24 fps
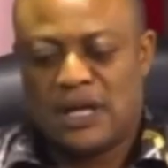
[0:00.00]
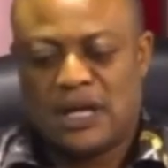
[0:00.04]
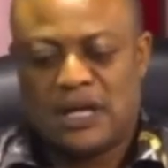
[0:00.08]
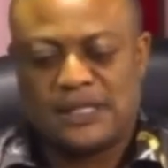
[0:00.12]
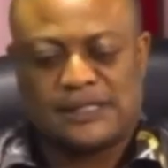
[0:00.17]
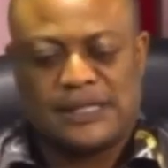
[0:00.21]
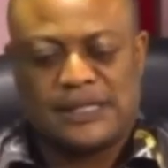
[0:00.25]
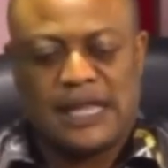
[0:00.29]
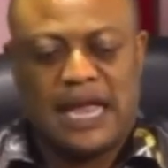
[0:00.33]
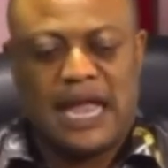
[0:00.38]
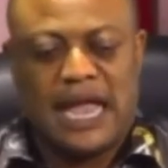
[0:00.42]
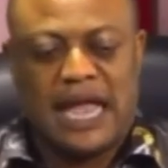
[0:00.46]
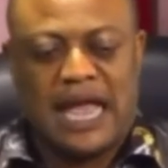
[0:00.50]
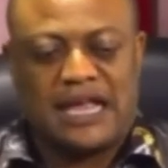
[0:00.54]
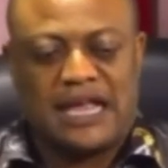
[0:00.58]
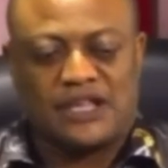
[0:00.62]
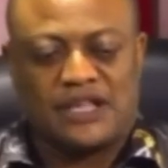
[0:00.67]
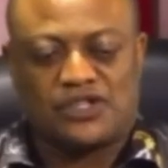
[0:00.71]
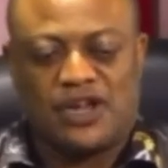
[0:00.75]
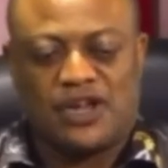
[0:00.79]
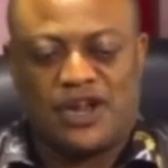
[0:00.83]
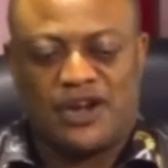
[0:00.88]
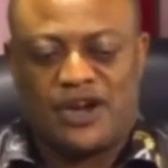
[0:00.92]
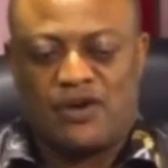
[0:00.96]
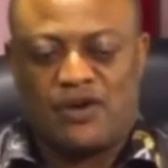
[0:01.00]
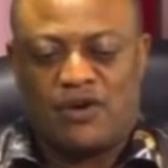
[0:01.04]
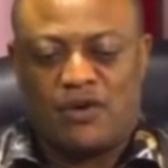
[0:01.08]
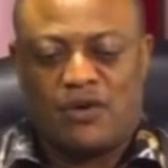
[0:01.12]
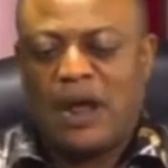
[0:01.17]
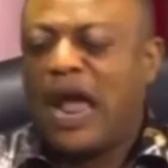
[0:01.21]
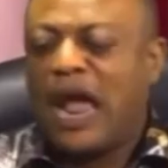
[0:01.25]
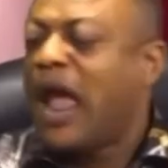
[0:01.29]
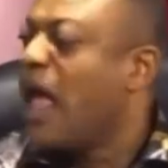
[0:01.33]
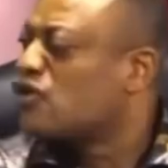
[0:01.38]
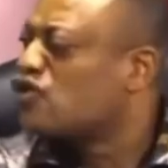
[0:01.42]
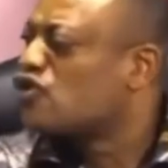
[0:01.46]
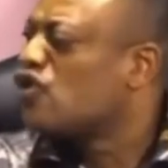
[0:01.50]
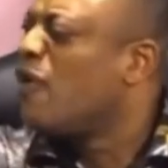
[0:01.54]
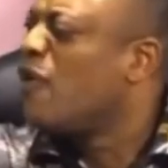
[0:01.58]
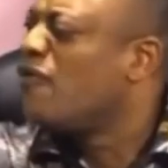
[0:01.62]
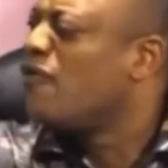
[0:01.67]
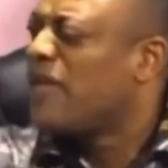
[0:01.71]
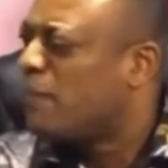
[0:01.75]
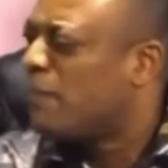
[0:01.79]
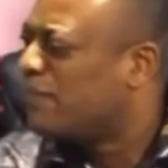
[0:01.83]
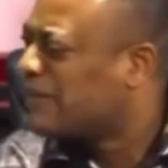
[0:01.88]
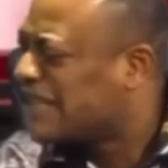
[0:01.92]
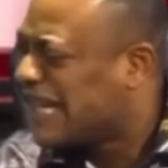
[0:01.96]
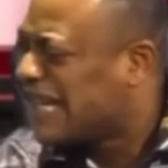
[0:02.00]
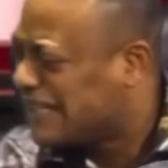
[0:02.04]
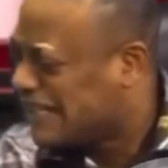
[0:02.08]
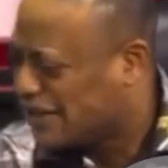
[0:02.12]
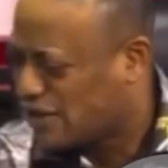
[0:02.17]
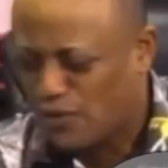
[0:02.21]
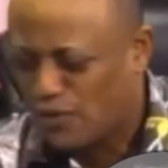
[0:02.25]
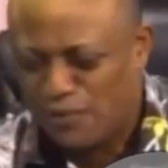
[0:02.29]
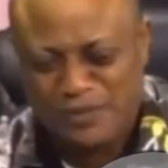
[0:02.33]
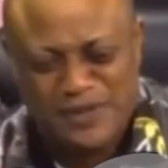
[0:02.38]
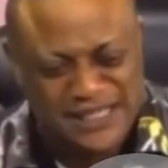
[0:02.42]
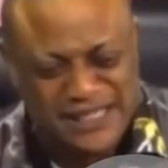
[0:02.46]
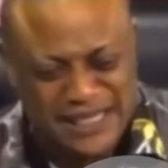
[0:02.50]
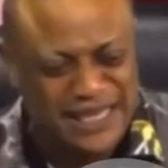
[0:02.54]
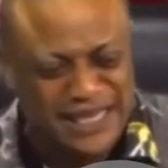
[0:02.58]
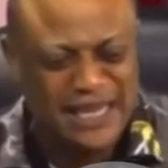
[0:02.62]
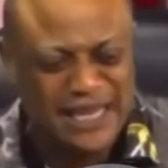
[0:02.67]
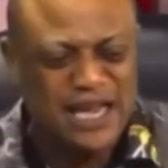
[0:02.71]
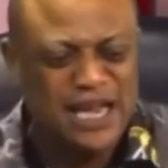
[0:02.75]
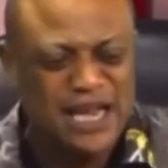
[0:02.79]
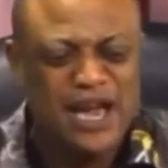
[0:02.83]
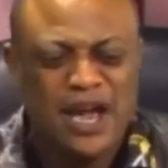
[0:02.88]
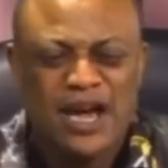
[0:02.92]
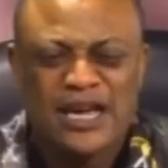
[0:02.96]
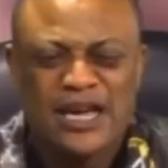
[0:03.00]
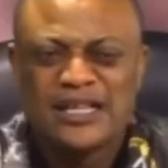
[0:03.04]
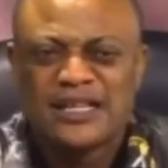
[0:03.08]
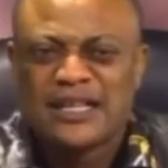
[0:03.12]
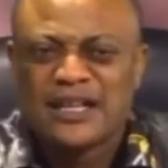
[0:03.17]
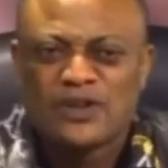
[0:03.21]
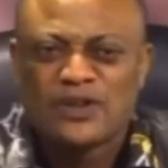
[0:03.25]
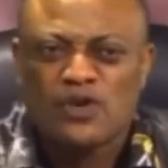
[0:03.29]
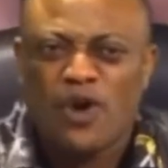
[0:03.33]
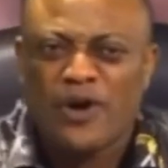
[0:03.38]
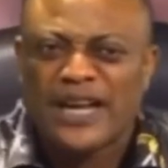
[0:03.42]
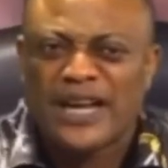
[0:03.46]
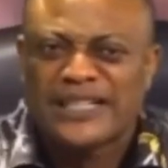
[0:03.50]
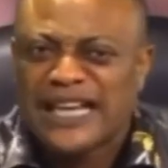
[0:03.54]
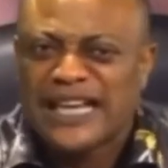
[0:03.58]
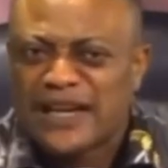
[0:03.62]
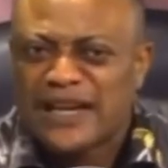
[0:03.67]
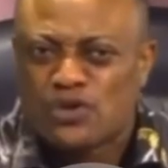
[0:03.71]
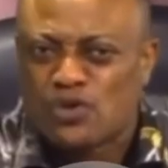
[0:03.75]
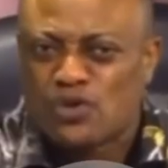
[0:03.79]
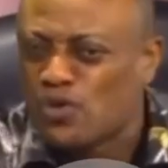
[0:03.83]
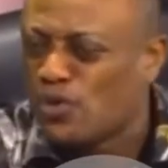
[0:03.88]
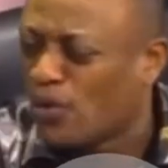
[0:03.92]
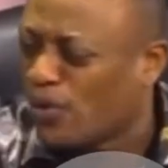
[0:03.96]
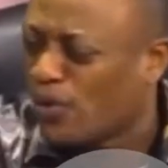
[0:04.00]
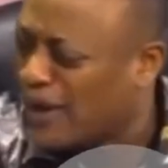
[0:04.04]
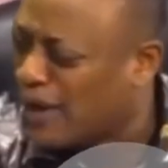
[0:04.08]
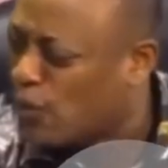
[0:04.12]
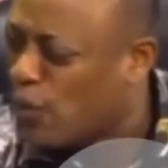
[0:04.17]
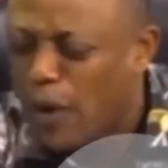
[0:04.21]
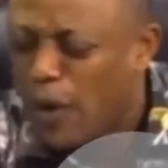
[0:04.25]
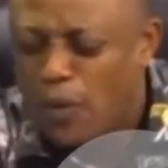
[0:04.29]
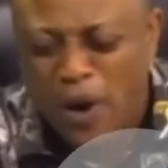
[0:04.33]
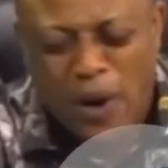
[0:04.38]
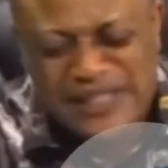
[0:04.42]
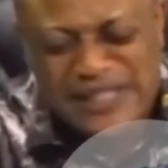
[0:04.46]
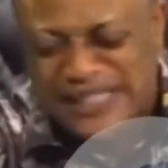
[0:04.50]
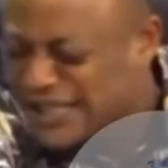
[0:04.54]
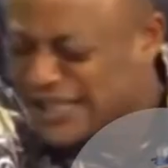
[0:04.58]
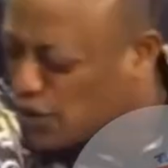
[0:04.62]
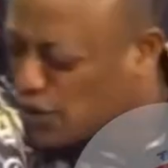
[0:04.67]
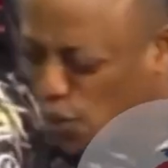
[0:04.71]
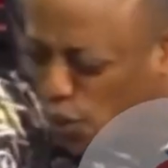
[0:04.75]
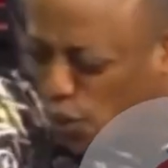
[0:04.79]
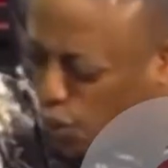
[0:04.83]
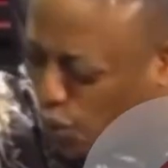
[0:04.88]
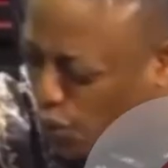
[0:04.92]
Sir, I saw no. Some of them churches, no. You see, correction here to no. 111 CD.